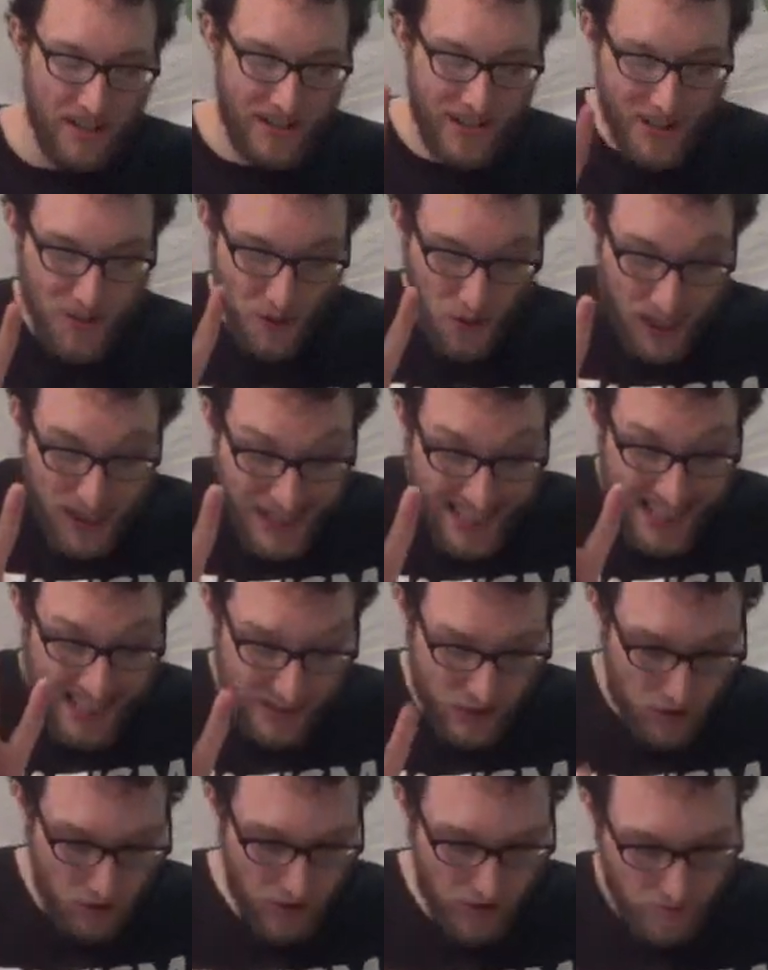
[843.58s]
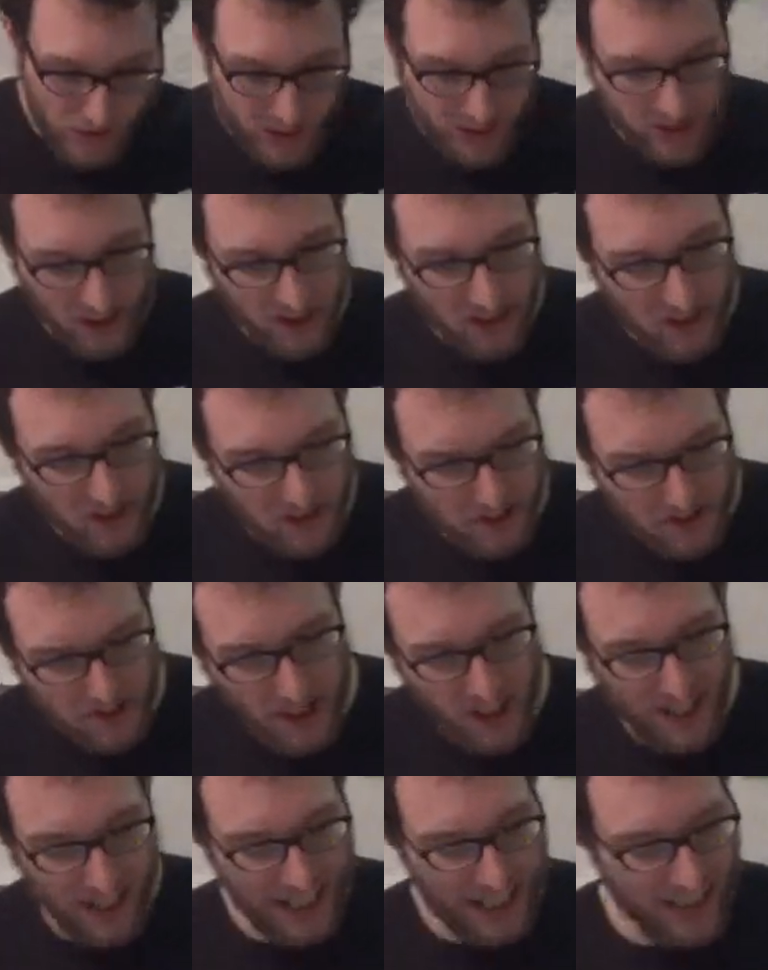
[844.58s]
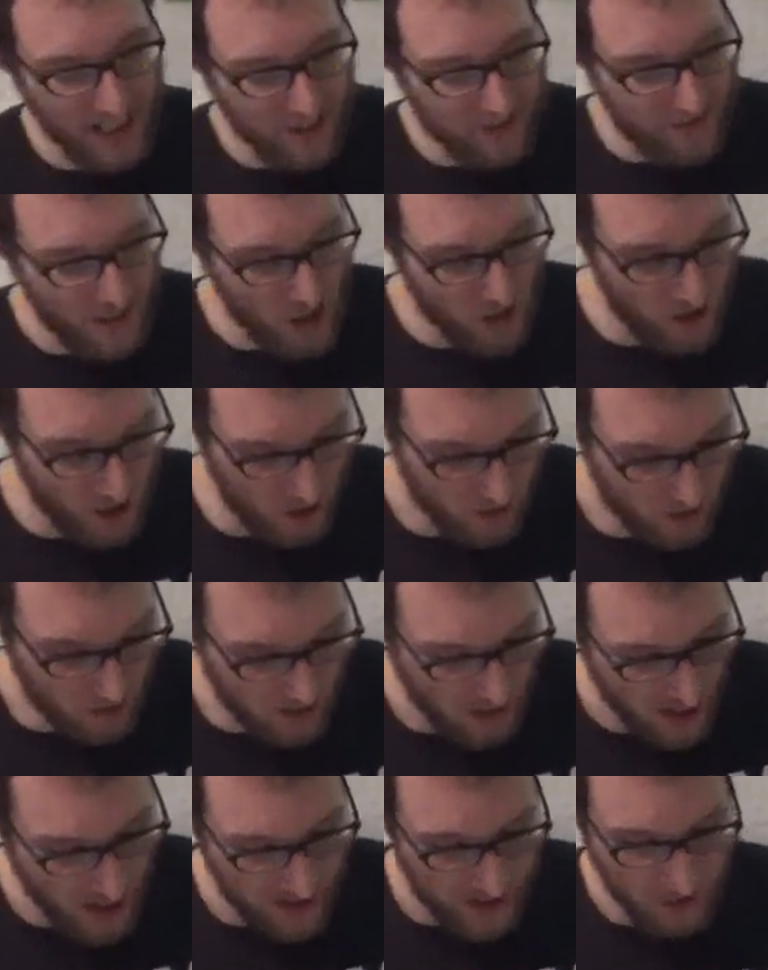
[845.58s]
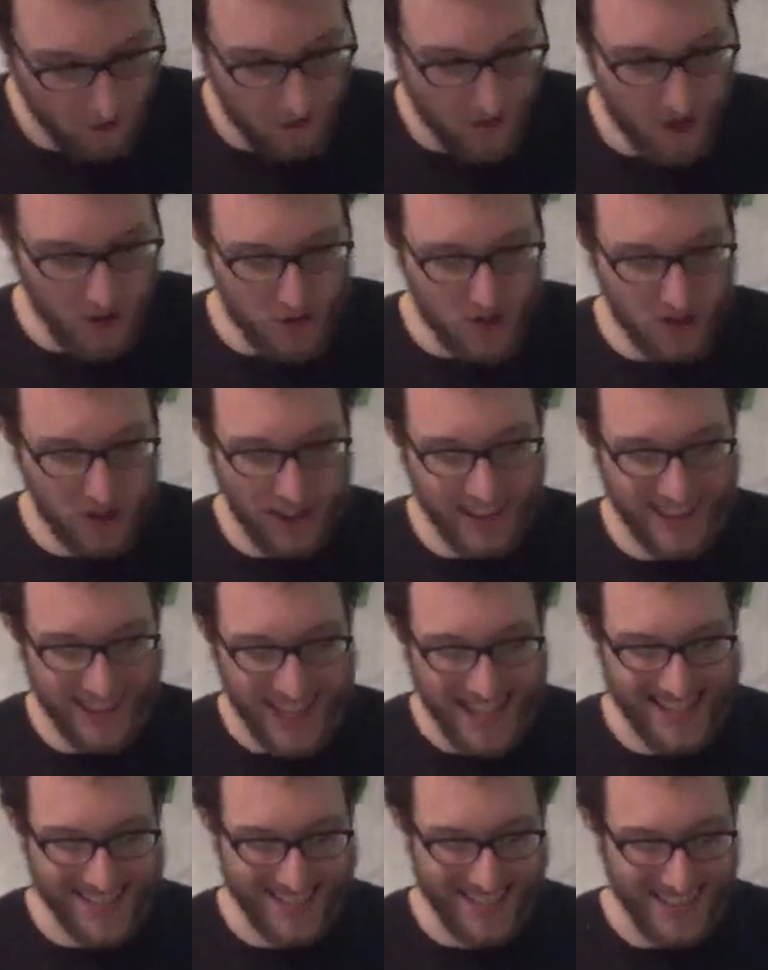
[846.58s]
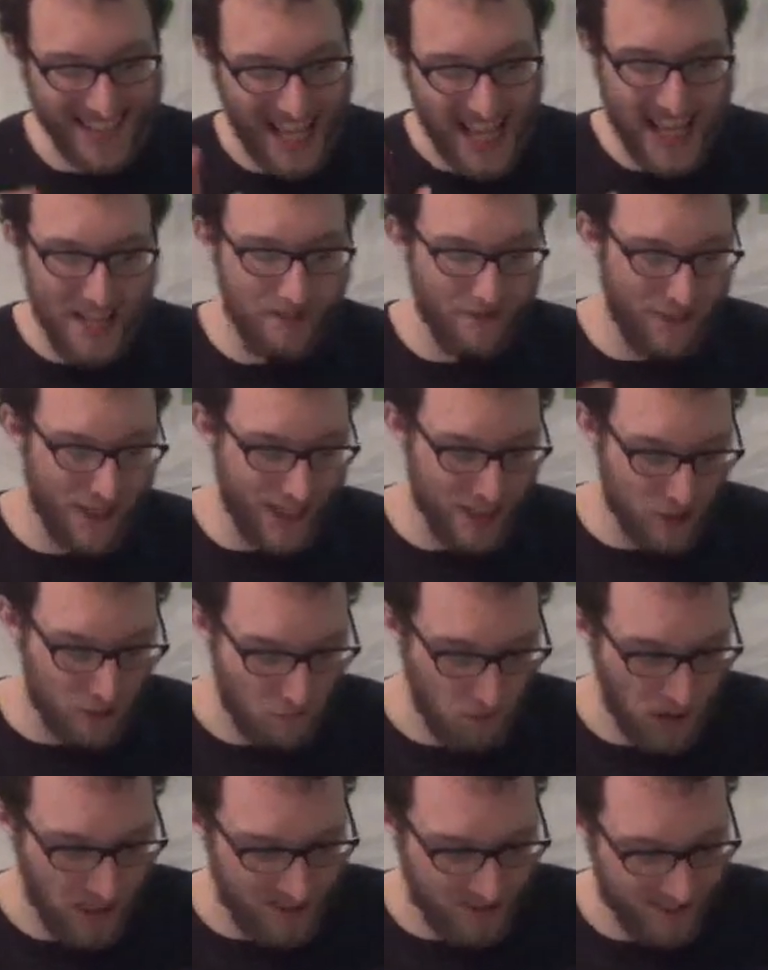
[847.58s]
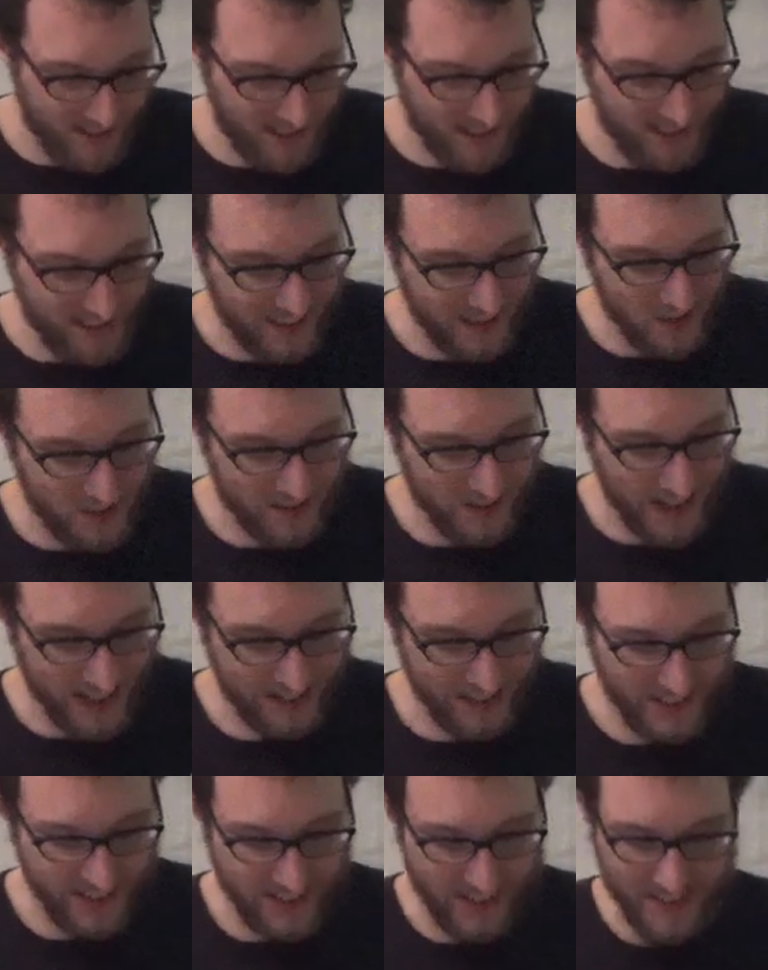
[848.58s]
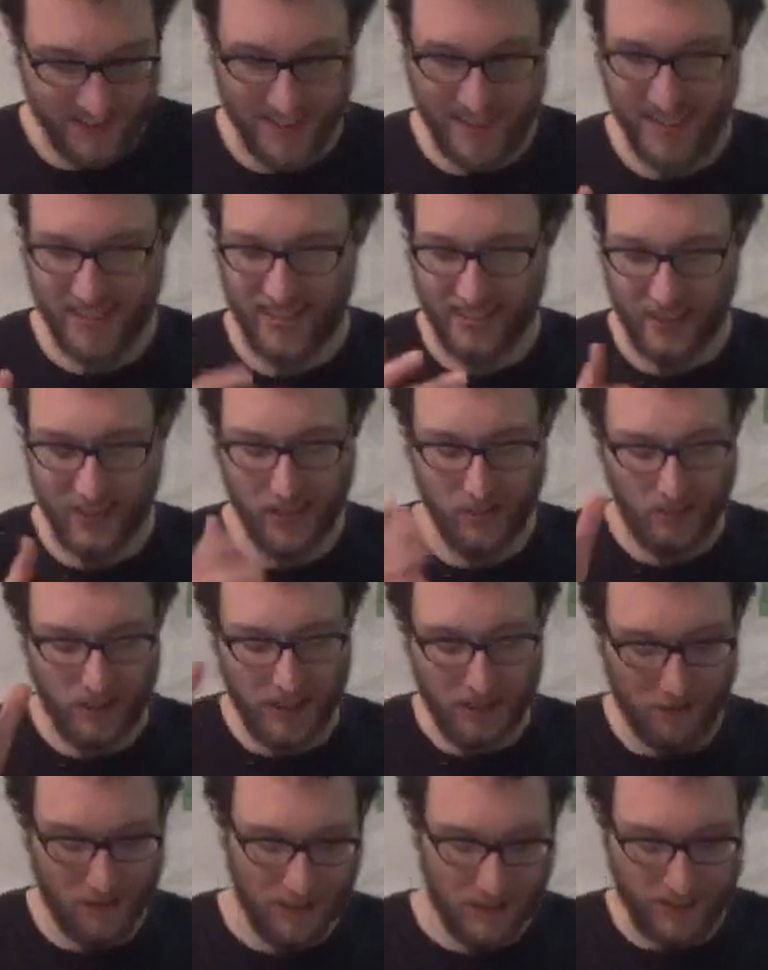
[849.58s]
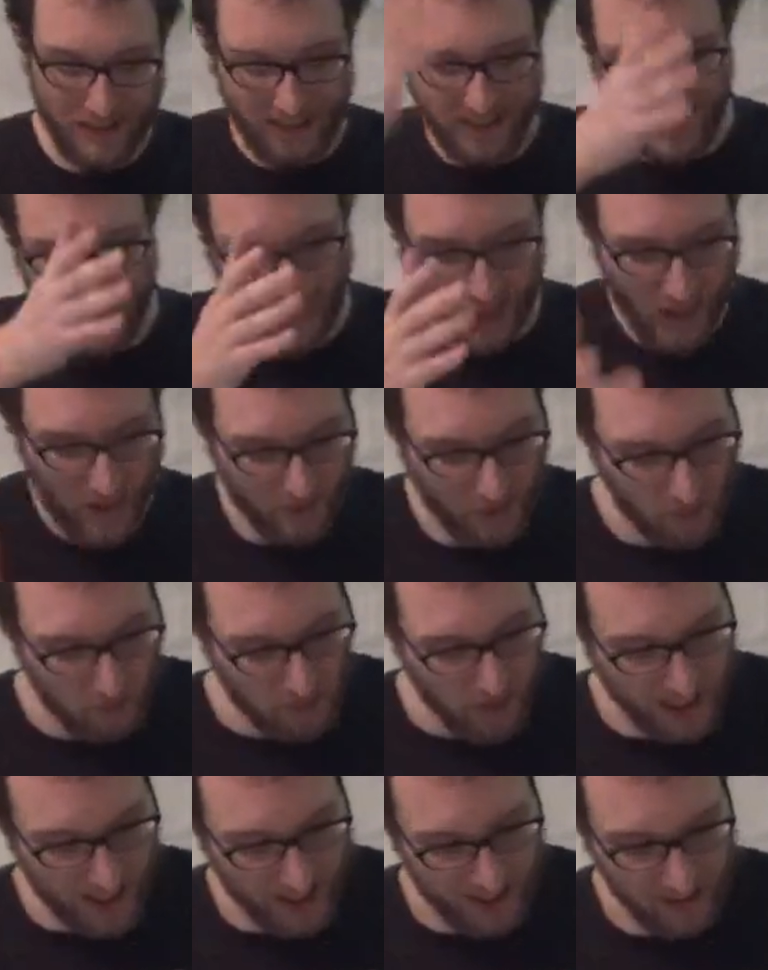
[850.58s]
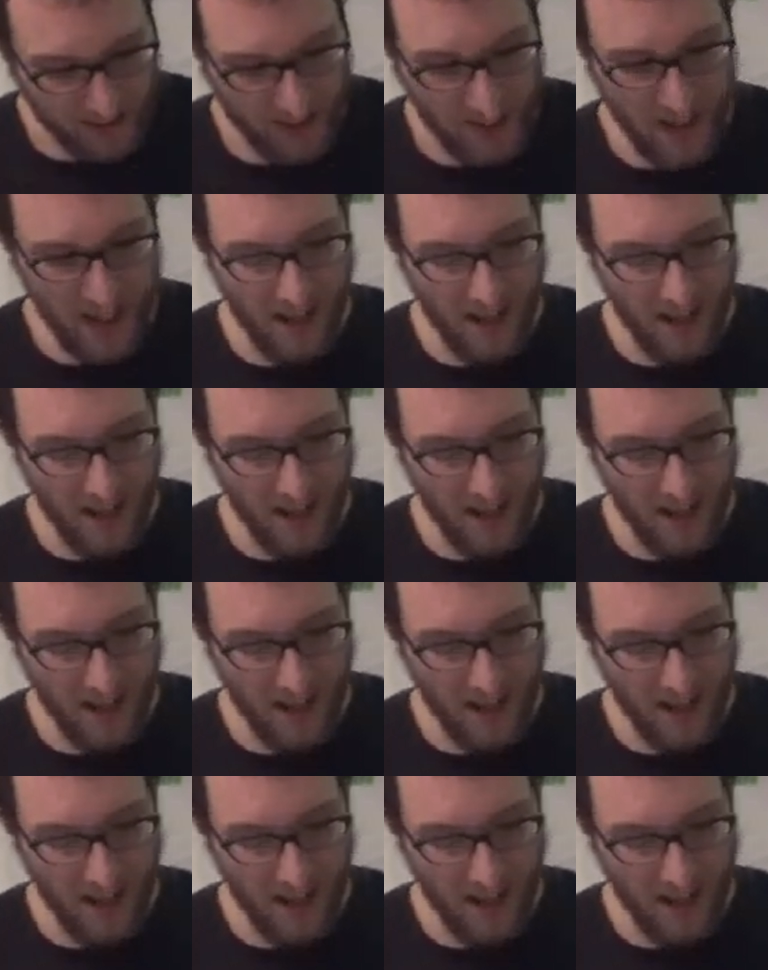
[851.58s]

three screaming girls in the photos. There were usually less than eight fans present at these at these uh, you know, when they were getting off the plane.